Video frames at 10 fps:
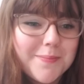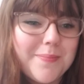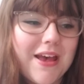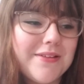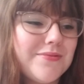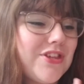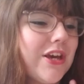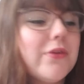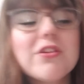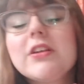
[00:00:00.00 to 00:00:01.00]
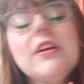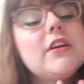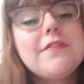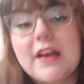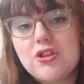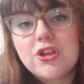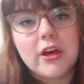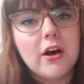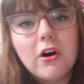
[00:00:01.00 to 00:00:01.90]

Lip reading: But she goes on an adventure.